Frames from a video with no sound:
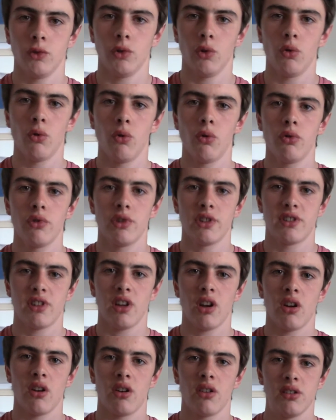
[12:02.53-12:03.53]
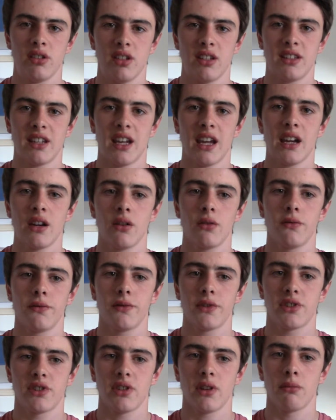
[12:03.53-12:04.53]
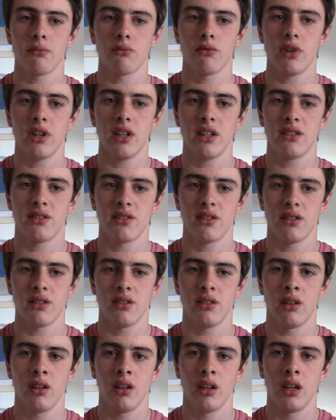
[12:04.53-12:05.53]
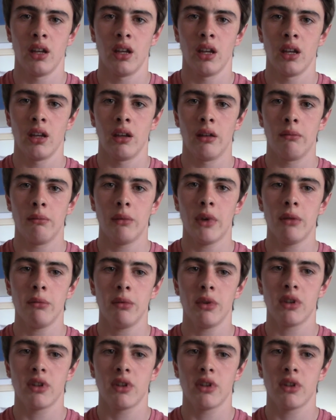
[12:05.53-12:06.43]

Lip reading: or it's hard to tell for some reason. Maybe